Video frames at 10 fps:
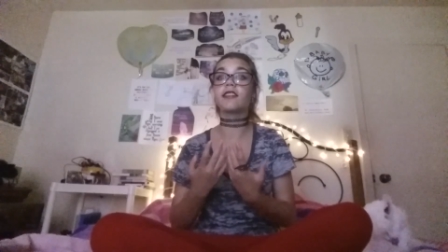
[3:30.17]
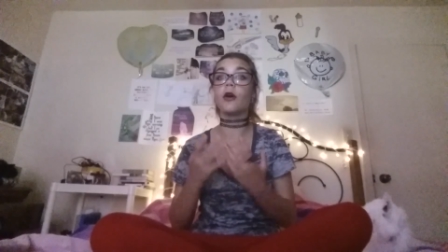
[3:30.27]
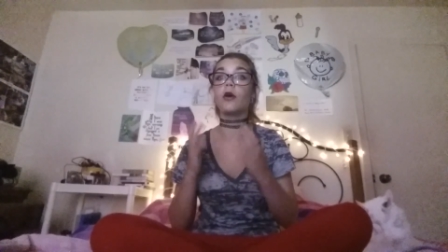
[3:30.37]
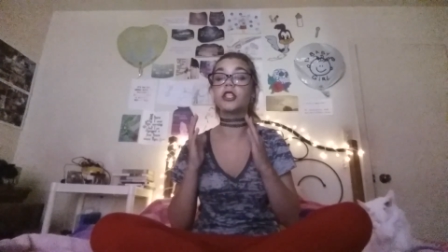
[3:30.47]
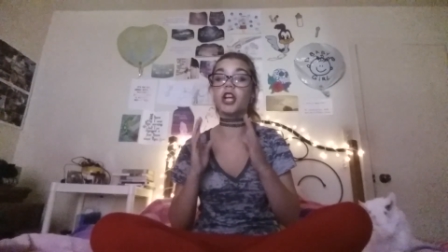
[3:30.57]

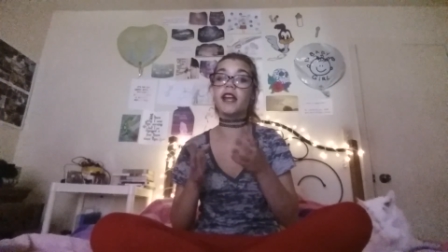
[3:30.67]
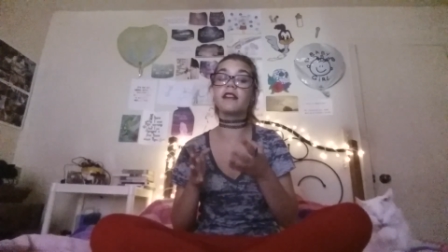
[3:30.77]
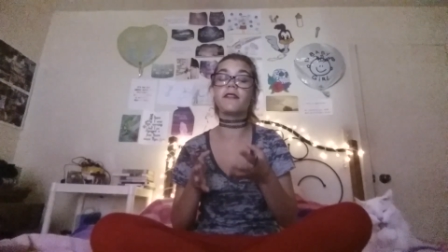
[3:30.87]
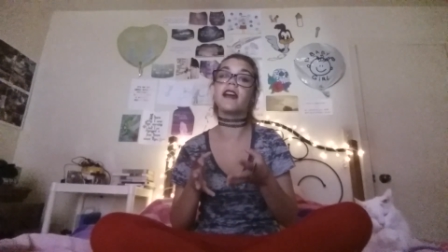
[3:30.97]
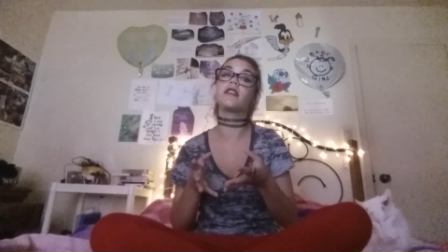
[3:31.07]
So try
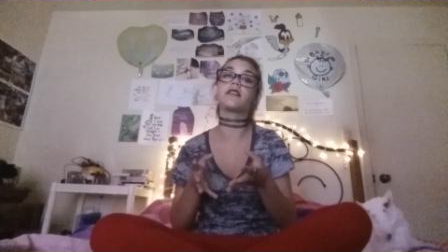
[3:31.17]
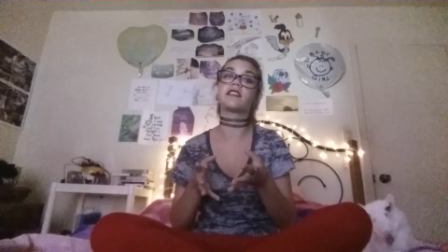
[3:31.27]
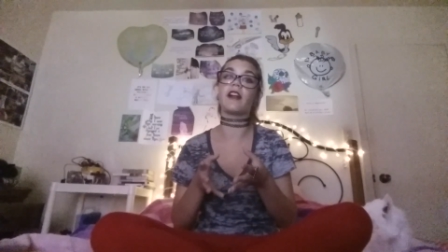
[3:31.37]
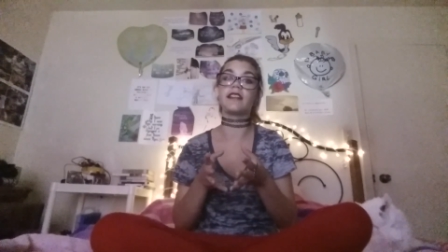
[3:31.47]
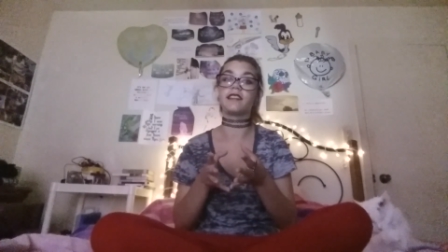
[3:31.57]
and find
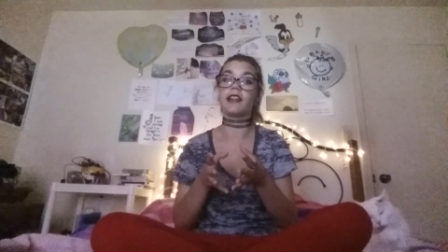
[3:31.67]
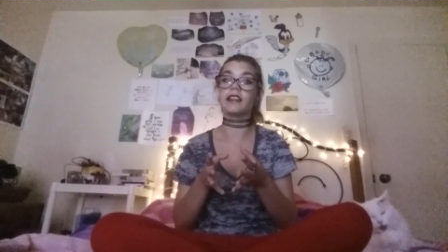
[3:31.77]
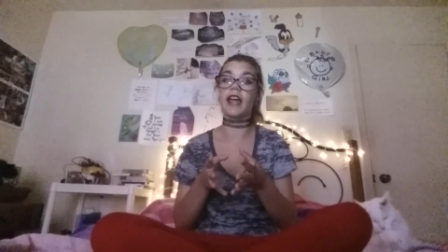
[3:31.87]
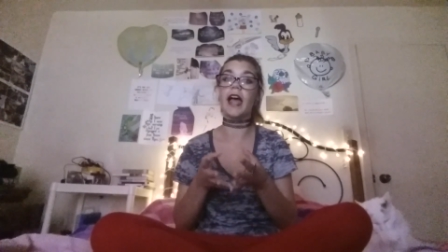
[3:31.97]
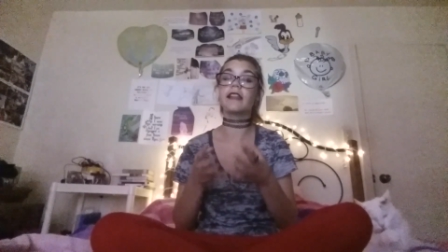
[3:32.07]
those friends
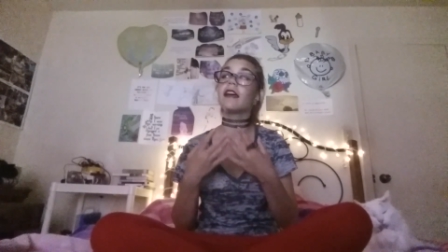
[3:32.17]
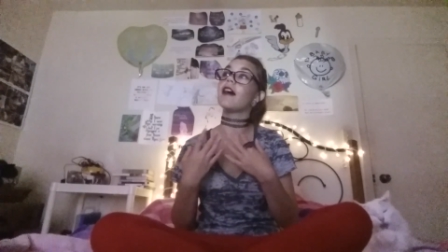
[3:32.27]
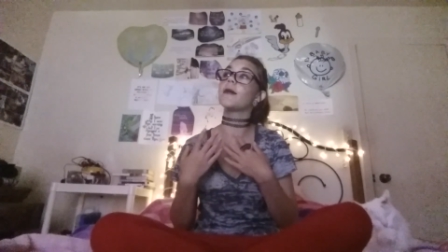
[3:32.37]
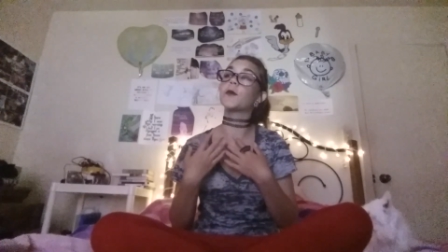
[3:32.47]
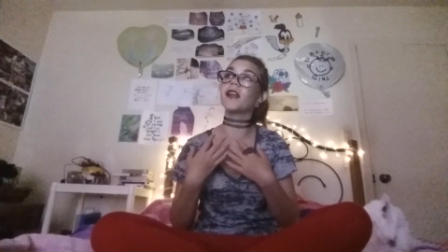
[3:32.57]
like that.
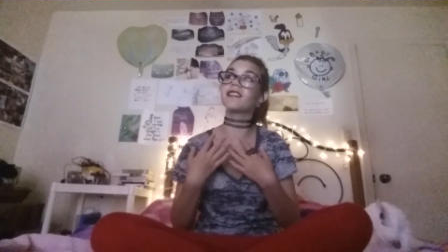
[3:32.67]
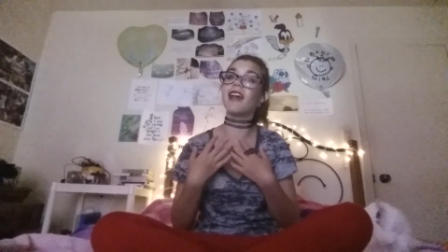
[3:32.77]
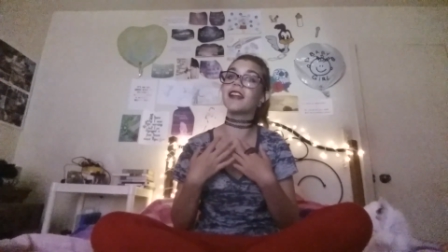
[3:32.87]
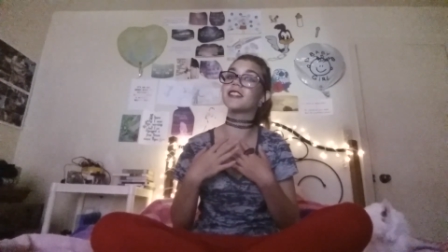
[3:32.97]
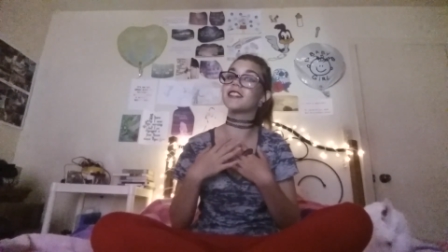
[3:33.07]
I'm quite
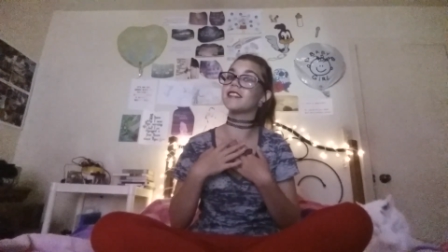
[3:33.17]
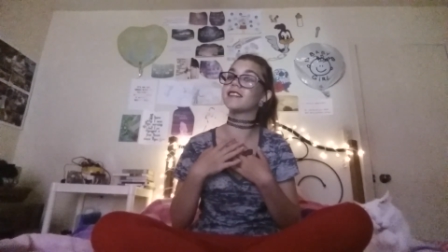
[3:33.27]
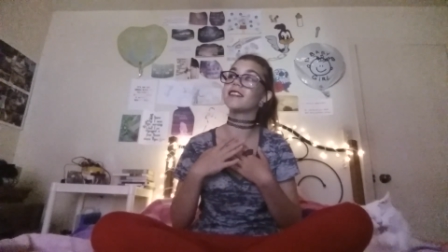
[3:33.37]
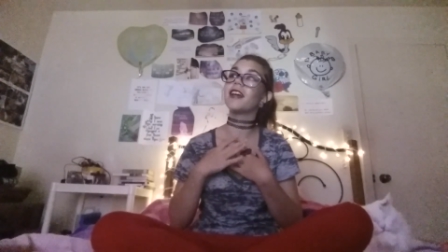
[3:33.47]
sad she's